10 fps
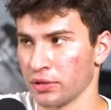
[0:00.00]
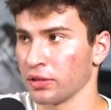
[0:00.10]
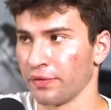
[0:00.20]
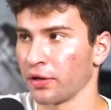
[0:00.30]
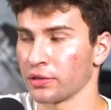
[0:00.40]

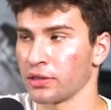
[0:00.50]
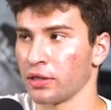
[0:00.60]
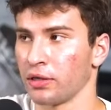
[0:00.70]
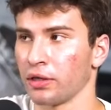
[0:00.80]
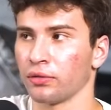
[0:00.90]
It's leaving on
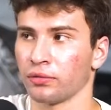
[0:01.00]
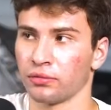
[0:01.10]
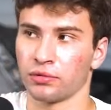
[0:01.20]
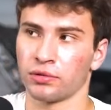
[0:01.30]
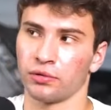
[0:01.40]
ten now.
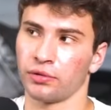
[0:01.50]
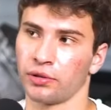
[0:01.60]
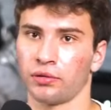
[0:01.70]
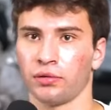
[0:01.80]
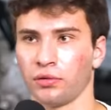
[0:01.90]
So
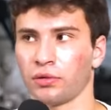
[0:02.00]
yeah.